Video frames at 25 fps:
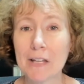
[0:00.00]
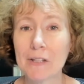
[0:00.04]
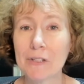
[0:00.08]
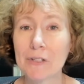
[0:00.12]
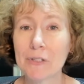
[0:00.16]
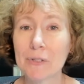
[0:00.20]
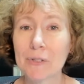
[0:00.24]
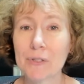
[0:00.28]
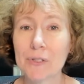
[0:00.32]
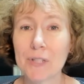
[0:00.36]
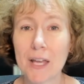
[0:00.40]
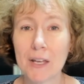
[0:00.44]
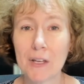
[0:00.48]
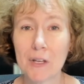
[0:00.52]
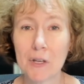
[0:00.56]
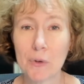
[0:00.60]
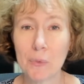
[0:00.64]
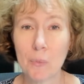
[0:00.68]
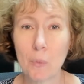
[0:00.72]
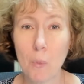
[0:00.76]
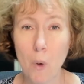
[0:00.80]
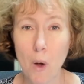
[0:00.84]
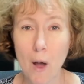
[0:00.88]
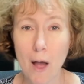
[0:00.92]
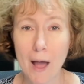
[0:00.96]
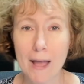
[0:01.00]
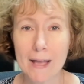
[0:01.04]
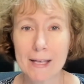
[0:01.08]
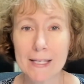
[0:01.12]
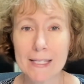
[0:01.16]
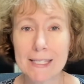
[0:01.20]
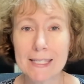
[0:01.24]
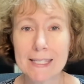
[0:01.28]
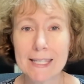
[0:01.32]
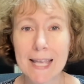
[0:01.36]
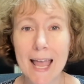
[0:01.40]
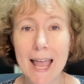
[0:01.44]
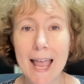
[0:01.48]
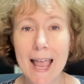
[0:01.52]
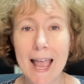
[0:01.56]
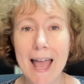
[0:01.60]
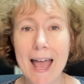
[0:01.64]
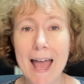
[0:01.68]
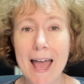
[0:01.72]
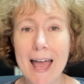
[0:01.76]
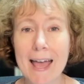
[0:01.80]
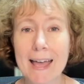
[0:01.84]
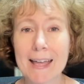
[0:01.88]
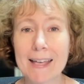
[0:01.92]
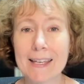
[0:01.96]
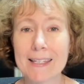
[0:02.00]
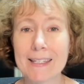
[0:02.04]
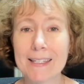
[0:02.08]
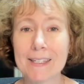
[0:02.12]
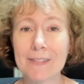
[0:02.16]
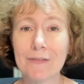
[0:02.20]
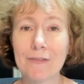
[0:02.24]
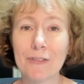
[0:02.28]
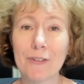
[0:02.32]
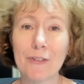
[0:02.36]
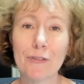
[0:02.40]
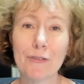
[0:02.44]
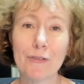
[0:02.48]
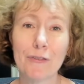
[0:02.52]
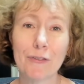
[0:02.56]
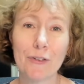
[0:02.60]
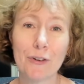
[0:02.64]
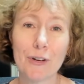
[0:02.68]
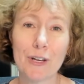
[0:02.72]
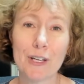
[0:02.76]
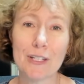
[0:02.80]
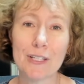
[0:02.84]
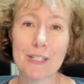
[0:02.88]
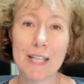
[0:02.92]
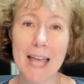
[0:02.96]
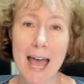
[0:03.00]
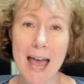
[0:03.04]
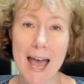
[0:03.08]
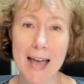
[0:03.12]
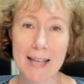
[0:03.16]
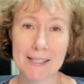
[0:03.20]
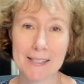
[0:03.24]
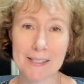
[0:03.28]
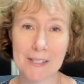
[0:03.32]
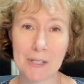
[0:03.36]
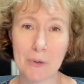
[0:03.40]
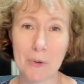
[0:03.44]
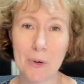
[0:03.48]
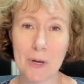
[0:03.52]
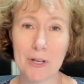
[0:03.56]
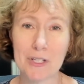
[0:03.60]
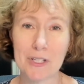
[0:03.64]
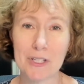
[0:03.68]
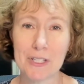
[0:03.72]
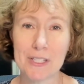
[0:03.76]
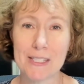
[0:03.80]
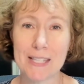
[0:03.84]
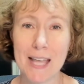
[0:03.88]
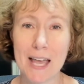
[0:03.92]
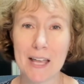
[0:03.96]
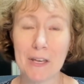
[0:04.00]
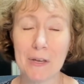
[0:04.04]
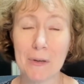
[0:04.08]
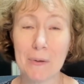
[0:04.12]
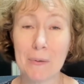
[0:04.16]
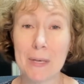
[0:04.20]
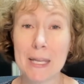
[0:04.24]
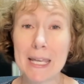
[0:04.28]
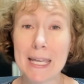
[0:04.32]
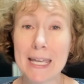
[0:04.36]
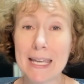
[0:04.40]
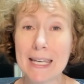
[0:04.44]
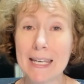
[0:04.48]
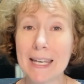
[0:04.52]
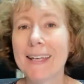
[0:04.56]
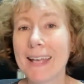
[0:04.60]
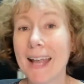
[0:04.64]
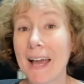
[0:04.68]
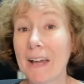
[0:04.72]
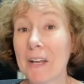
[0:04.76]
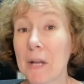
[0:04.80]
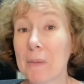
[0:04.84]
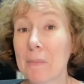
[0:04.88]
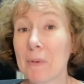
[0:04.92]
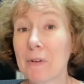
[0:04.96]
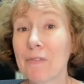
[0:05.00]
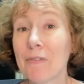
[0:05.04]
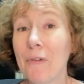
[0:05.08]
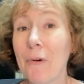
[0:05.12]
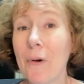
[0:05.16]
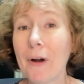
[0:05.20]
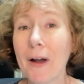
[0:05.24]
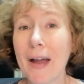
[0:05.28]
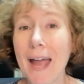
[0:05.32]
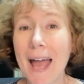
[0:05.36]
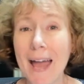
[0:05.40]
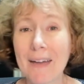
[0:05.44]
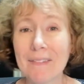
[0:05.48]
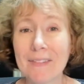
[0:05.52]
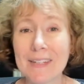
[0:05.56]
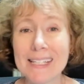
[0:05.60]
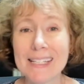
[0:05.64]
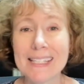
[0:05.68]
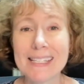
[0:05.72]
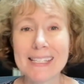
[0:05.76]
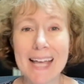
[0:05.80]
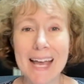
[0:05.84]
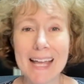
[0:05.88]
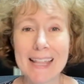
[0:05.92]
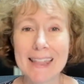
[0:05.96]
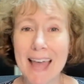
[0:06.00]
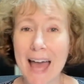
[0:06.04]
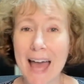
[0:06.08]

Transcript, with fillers: answers that you want, and feel free to ask the questions that you need. Now, number four, having said